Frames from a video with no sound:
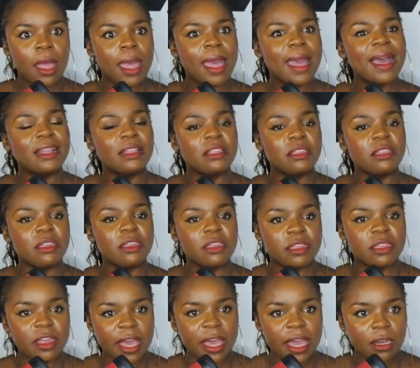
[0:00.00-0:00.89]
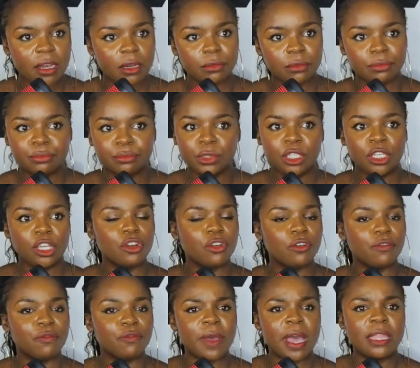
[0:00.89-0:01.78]
And then,
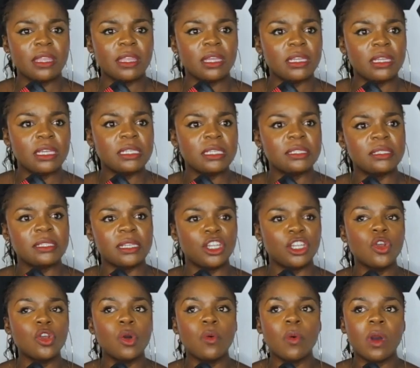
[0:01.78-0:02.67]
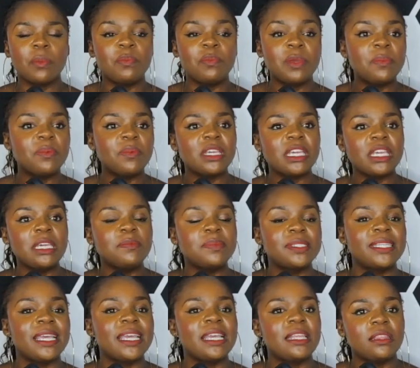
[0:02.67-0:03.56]
finally he said, what? People keep
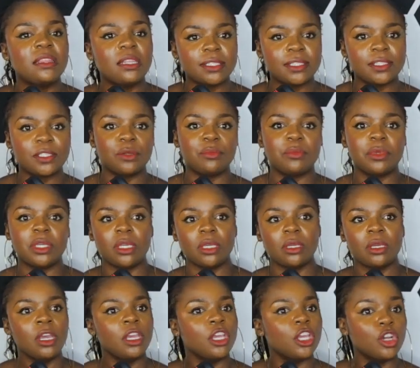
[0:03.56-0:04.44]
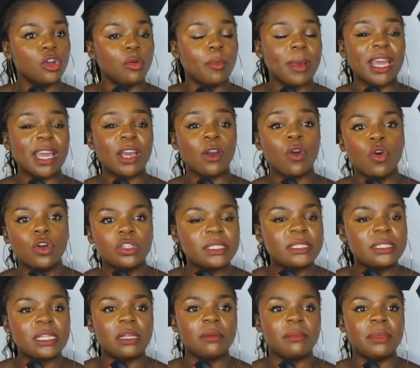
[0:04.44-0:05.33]
saying this to me. My coach is
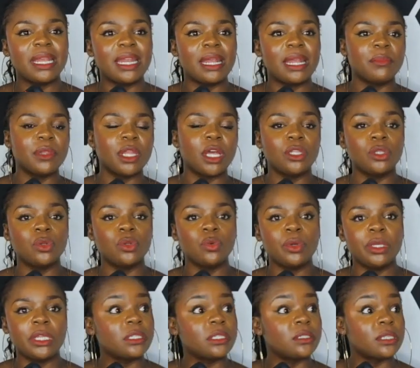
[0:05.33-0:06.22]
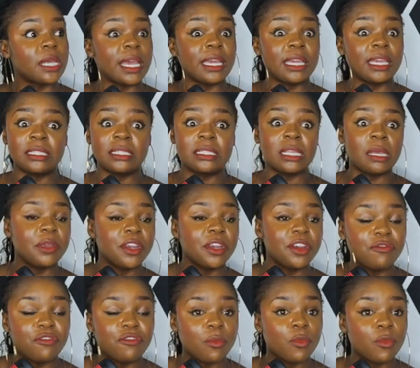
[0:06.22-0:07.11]
telling me that I'm not doing it. I guess I'm
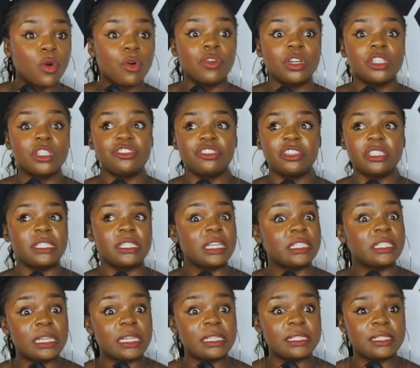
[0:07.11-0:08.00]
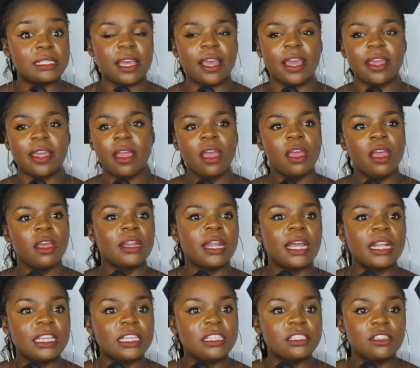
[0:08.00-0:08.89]
hearing from Oral Tracy, as I said,
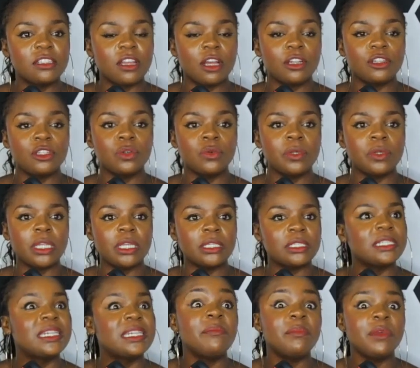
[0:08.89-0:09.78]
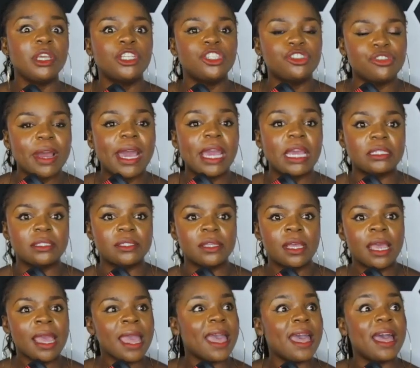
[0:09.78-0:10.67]
that he's not doing it. Let me try it.
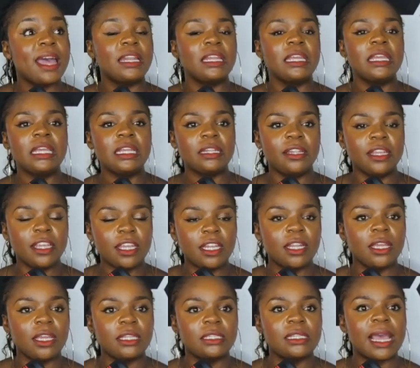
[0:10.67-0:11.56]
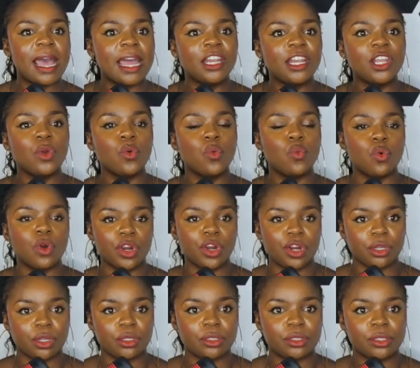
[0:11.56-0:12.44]
And he did it and it
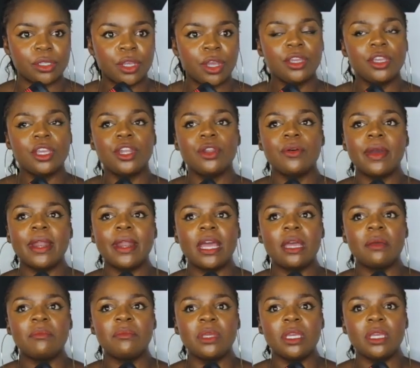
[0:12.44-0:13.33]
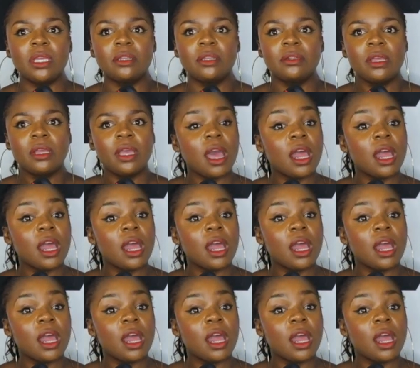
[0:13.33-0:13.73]
worked. You know what I mean?